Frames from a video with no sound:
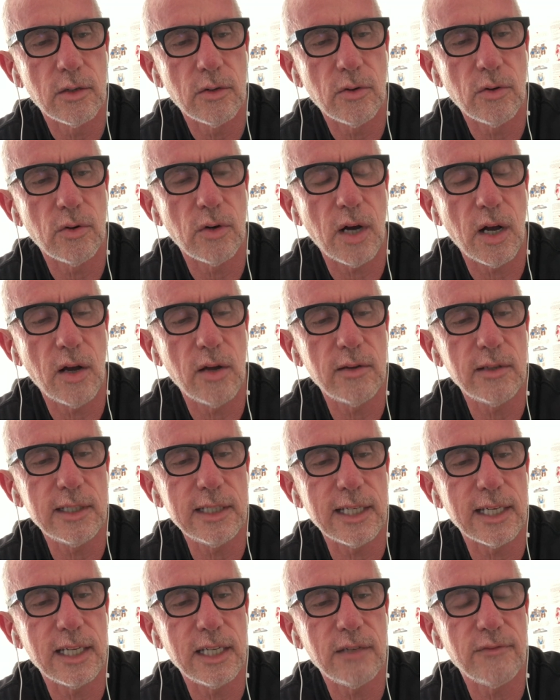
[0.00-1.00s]
or
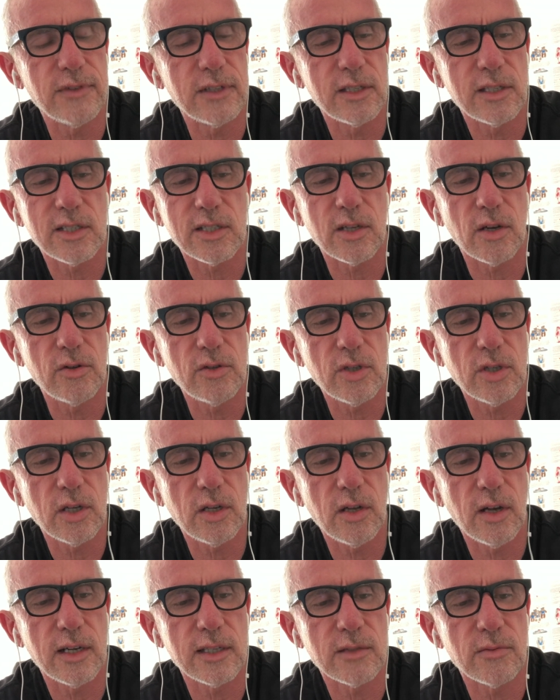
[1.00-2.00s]
only even
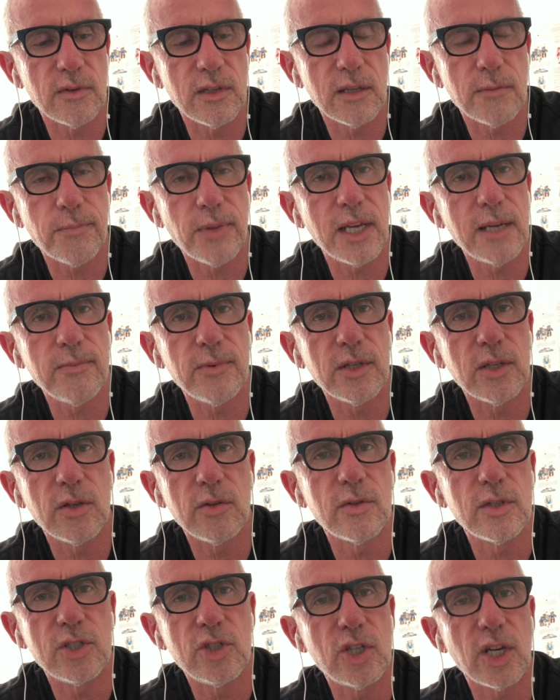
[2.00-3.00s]
socialize with people
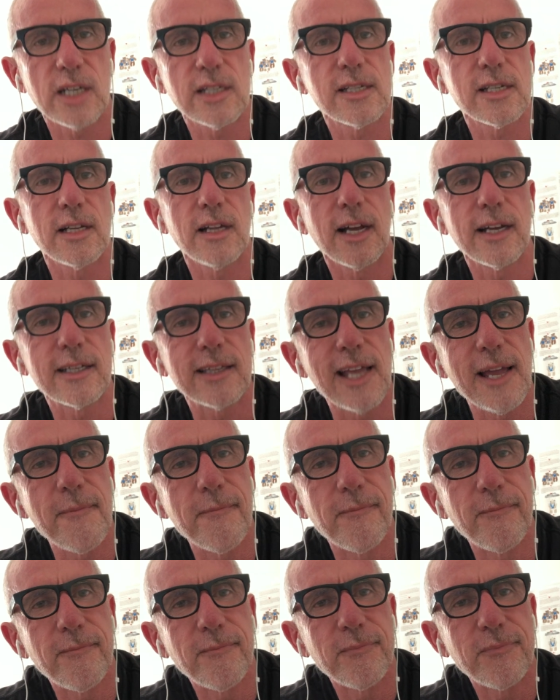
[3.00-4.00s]
who are just like them.